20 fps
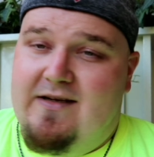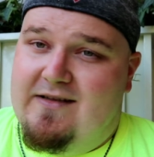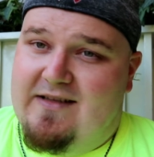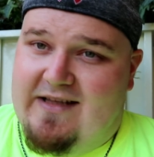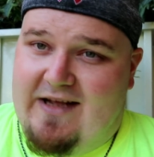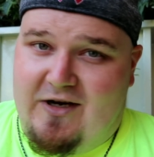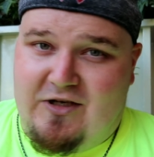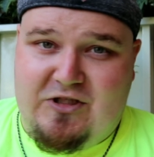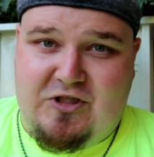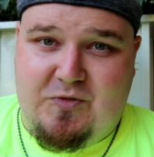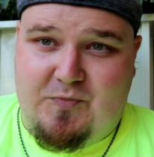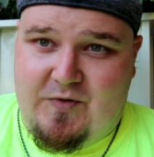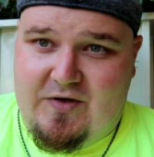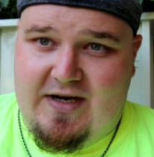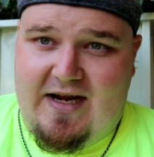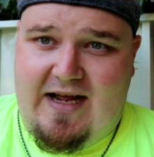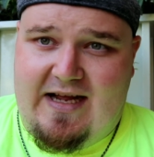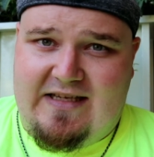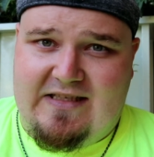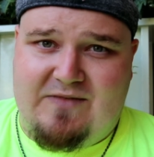They are super
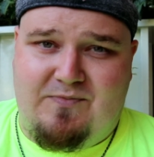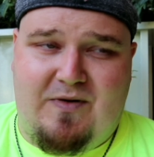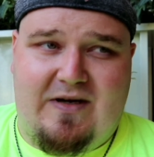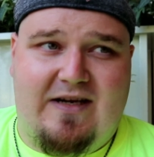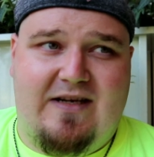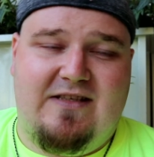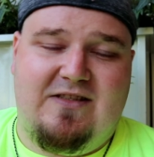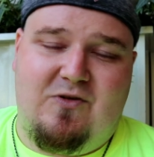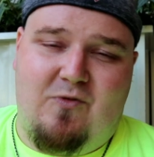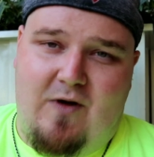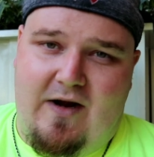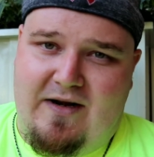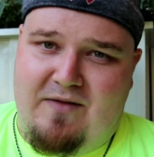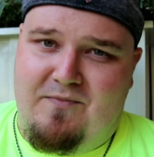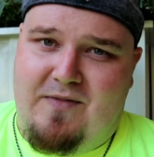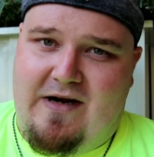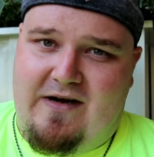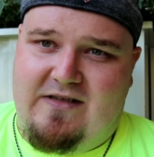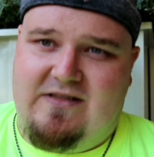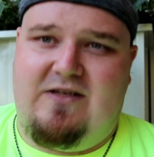nice, but it is quite
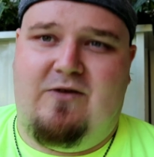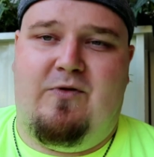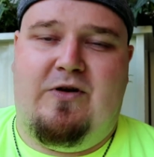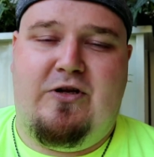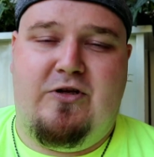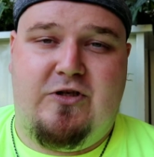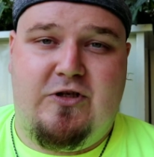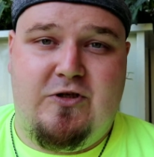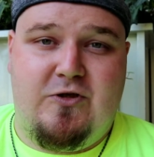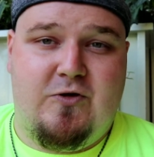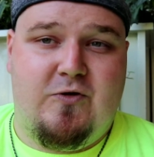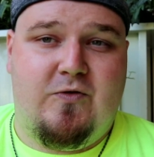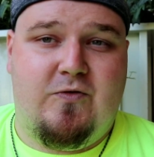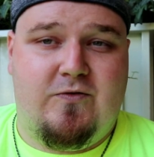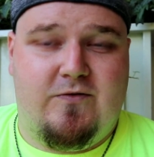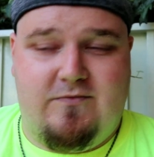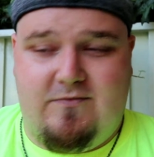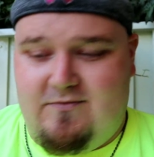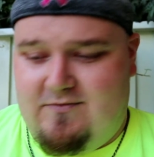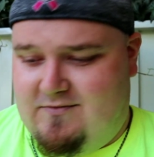embarrassing when you do
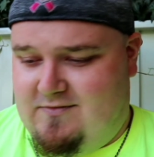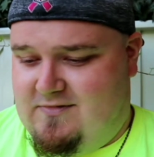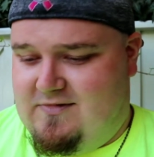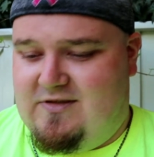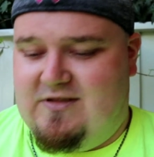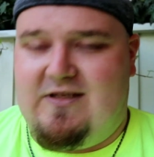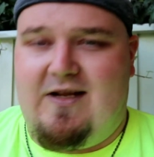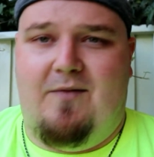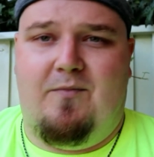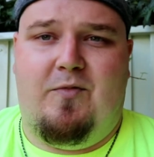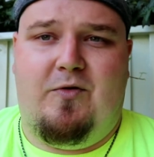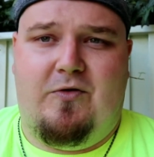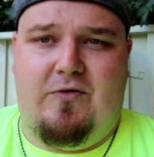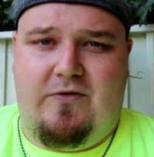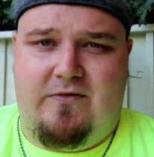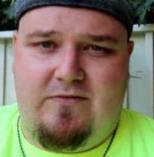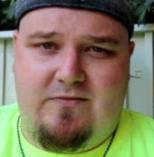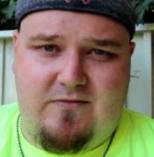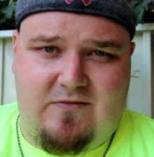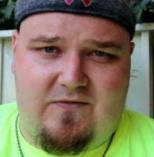
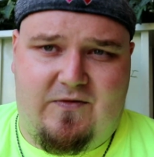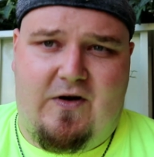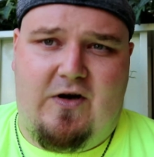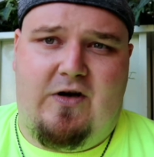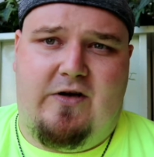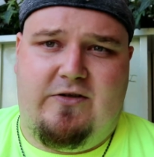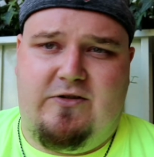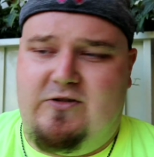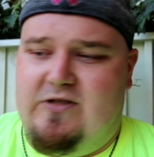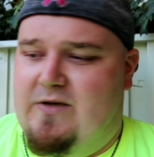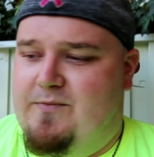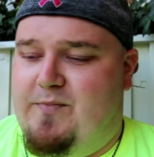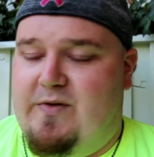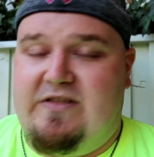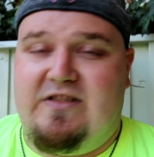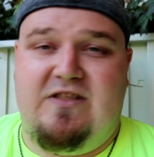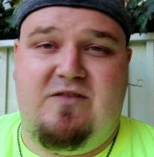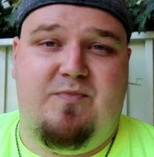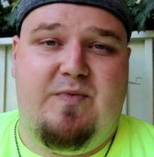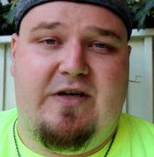stumble, fall, trip,
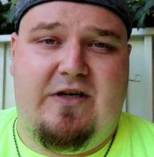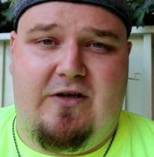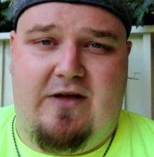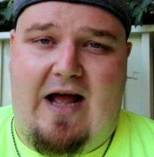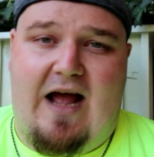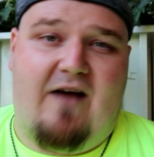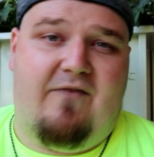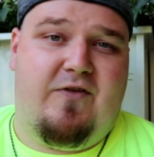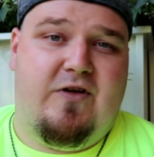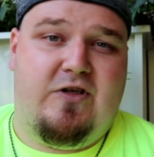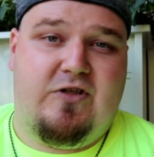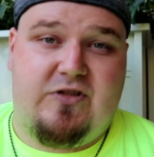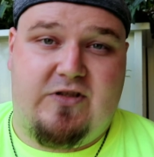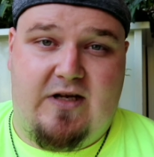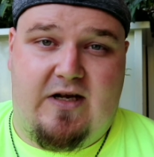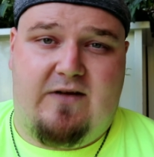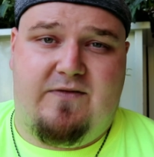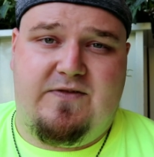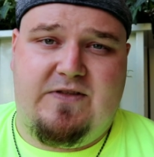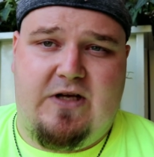and spill half of your
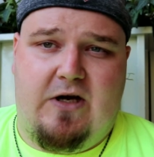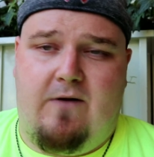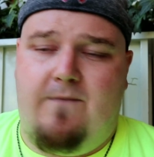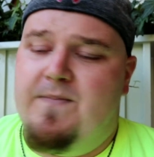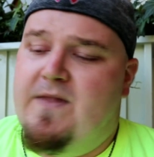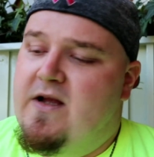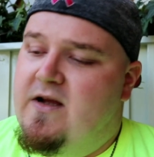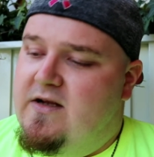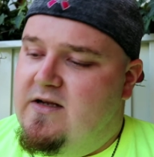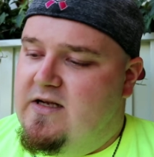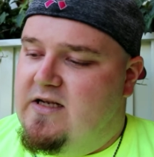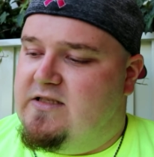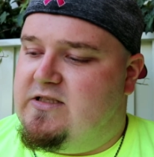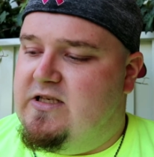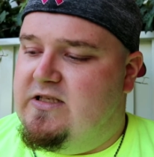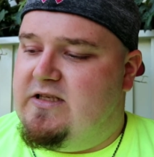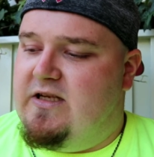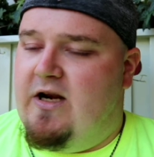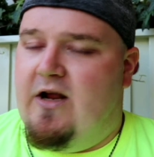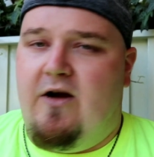stuff. So it's
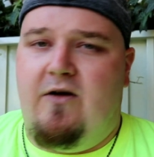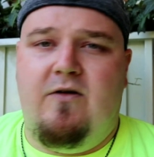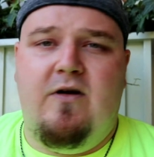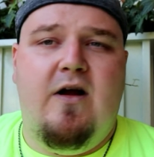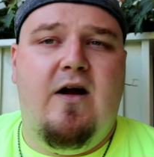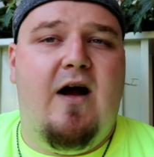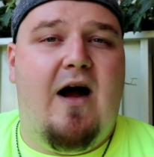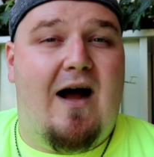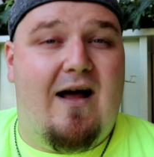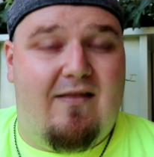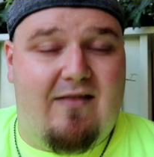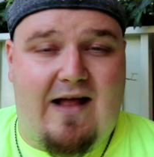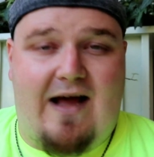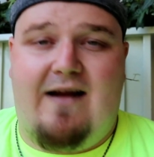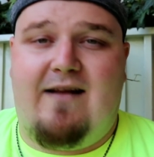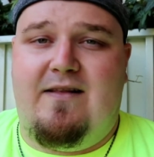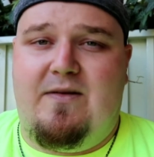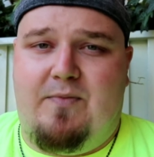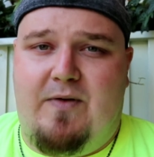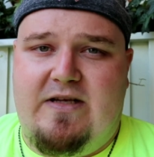good to know a
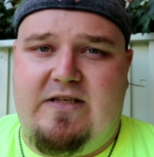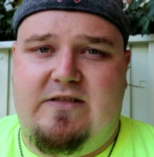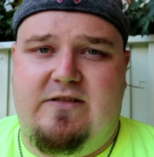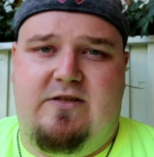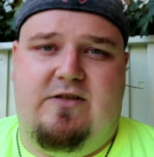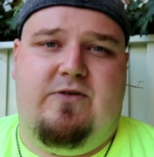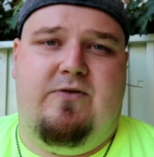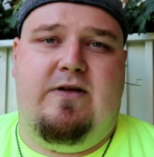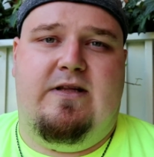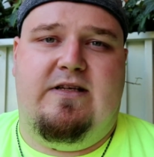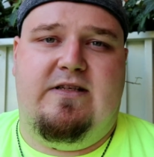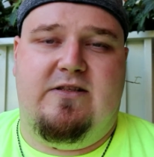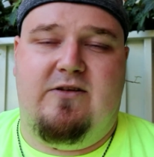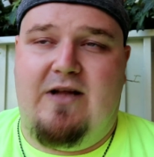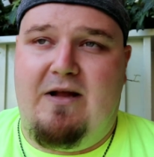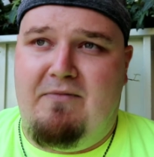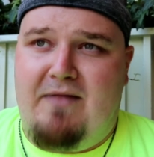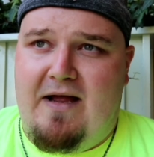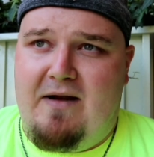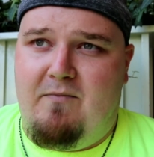lot of the places are doing this. So
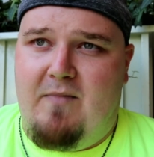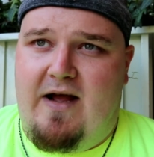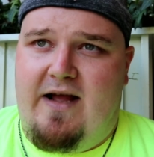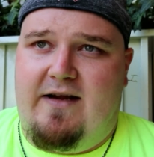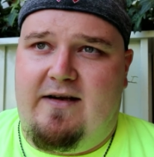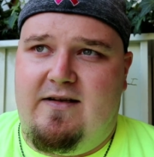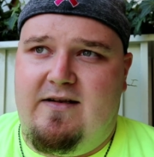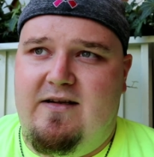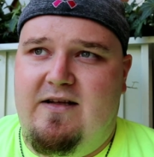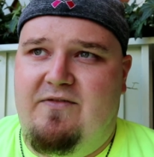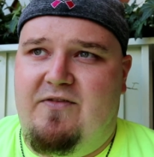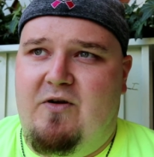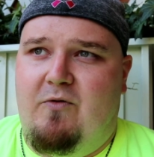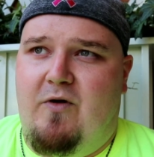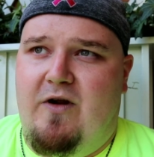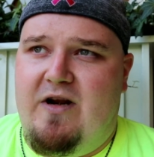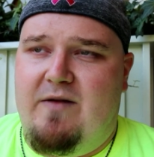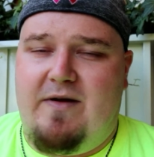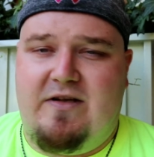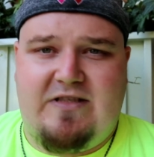keep that in mind. If you're
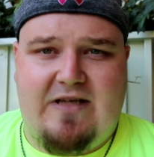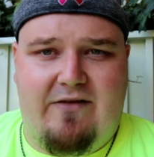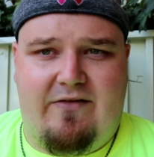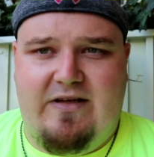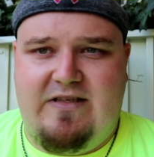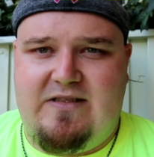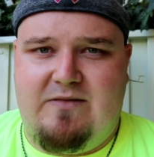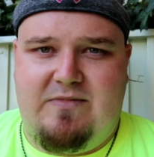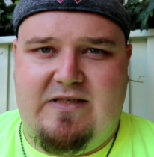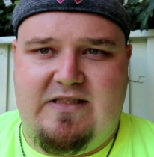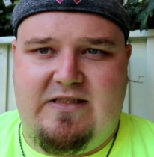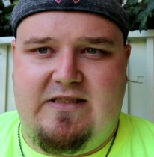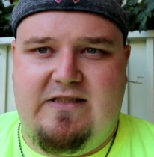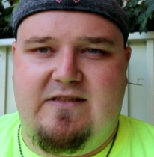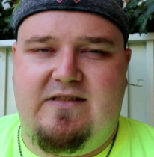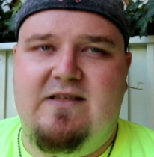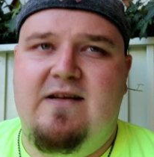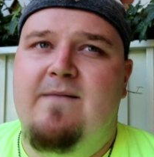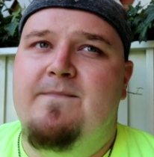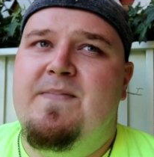worried about traveling some
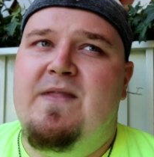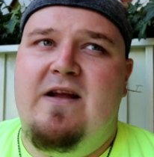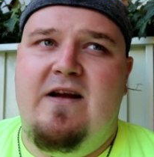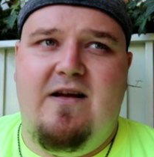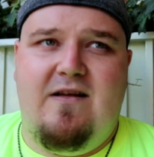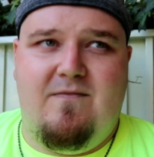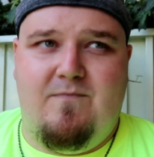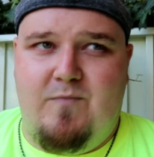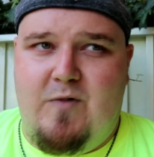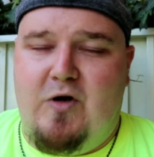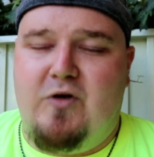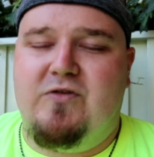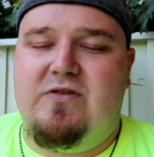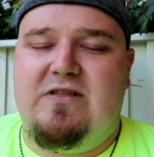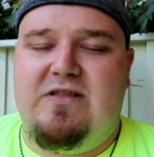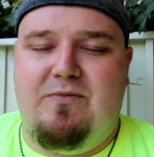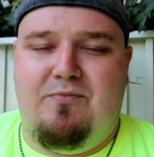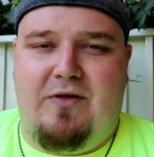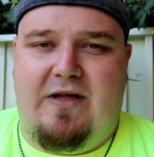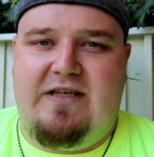distance,
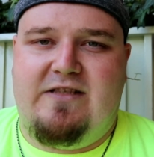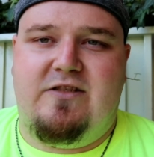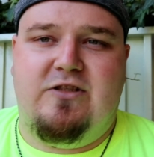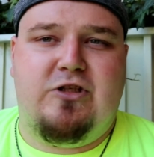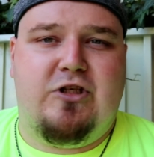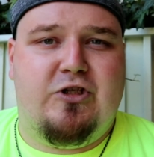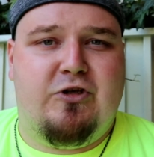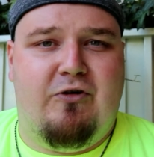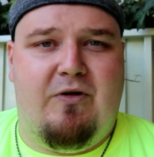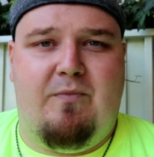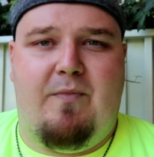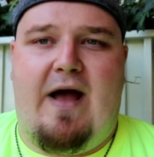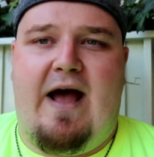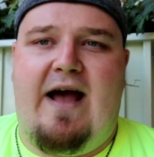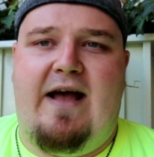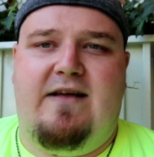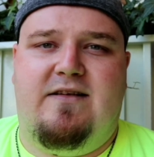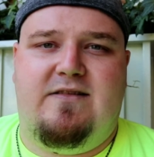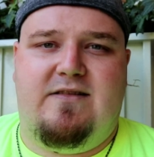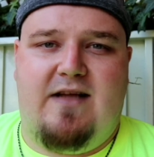most of the places are doing
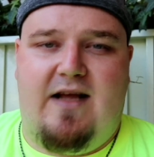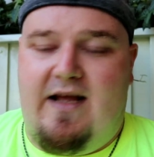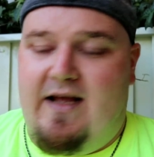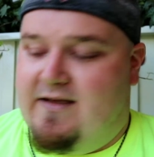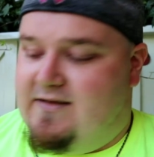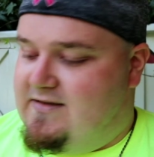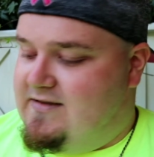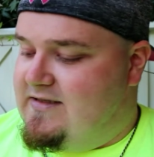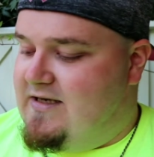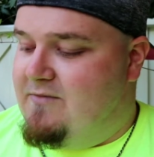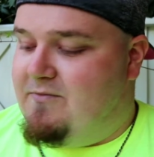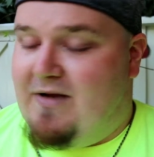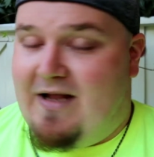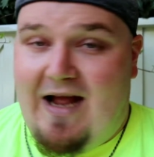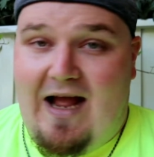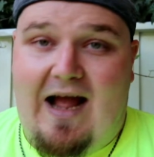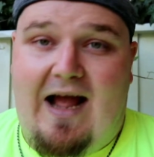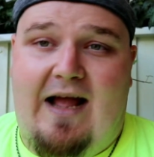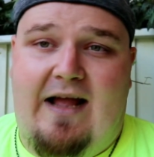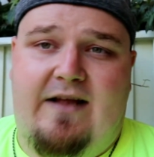bags and some
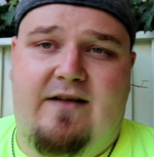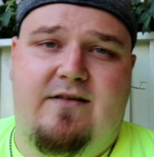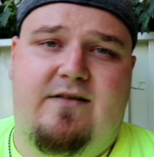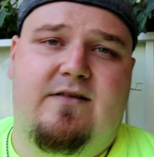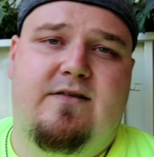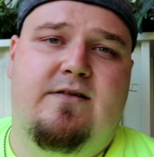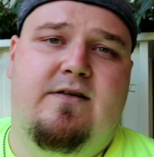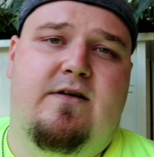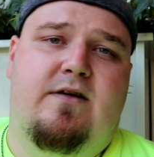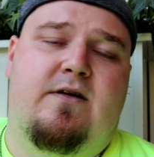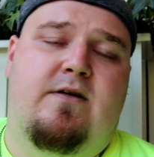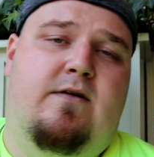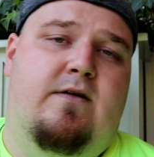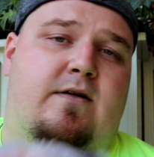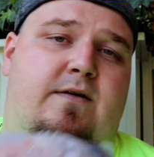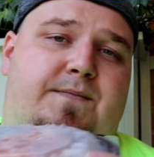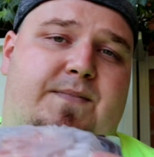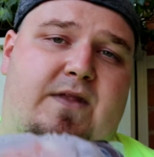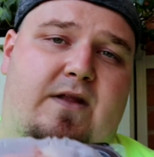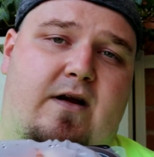kind
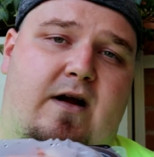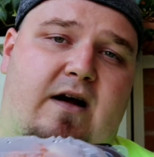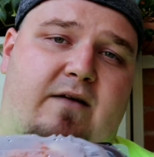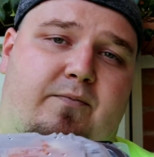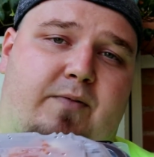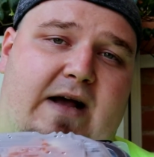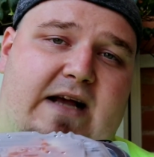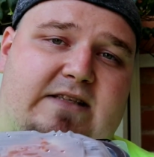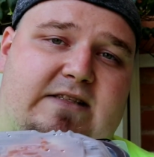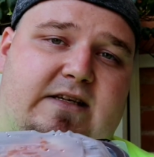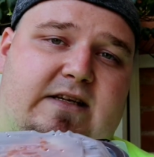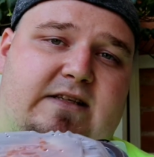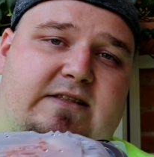of plastic